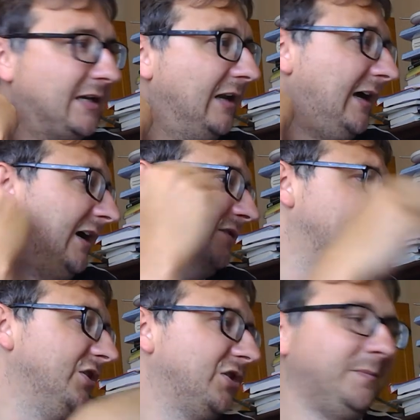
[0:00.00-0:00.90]
Callaghan.
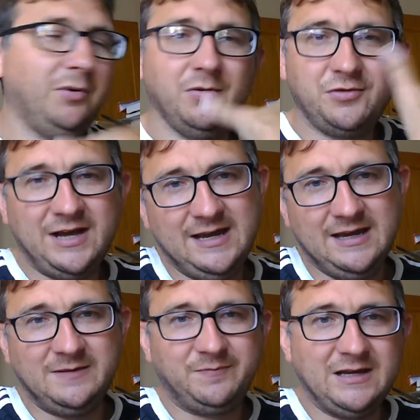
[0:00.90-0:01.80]
So you could put that
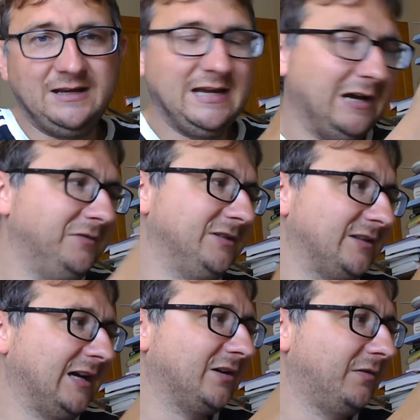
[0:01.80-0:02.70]
in, and how did
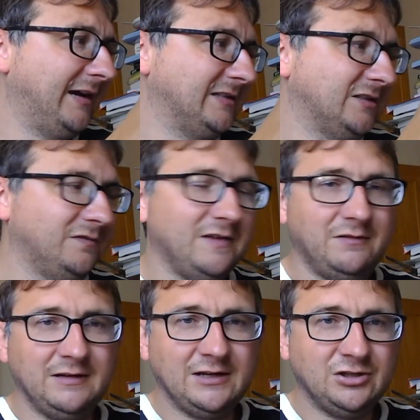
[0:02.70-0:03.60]
that crisis affect
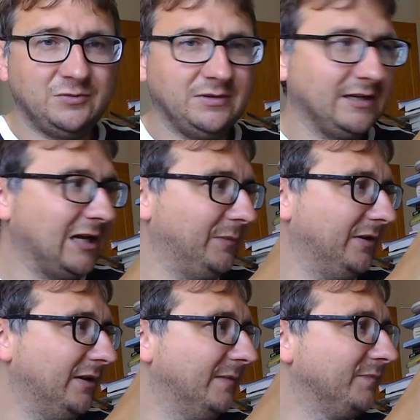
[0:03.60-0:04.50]
relations with the
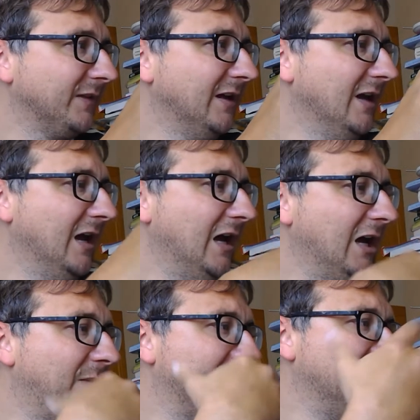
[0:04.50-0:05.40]
cabinet?
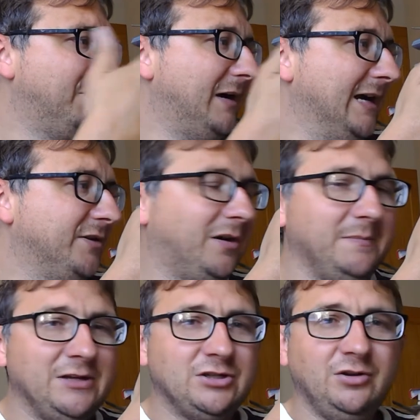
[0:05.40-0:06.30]
It might not
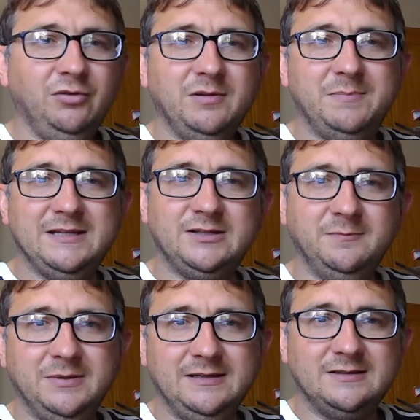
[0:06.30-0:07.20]
mention other bits
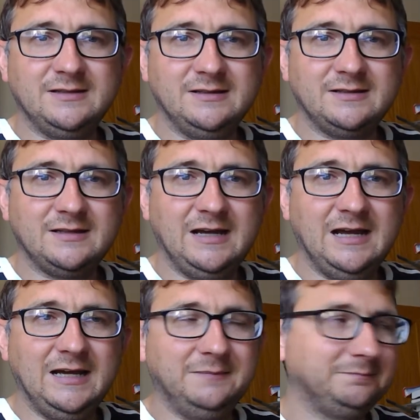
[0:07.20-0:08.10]
and pieces
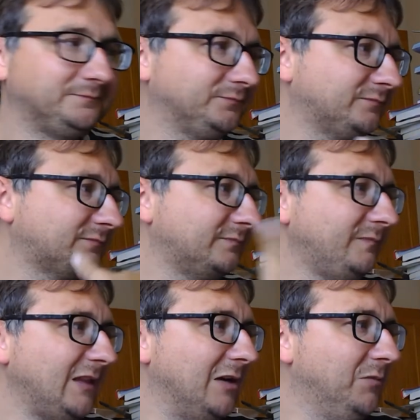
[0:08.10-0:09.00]

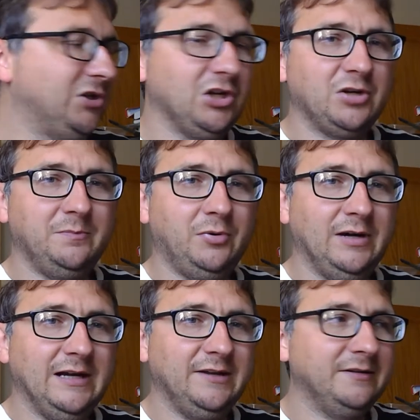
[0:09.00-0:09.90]
which you can put
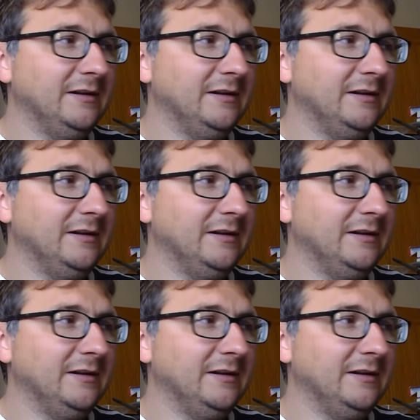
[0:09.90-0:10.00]
in.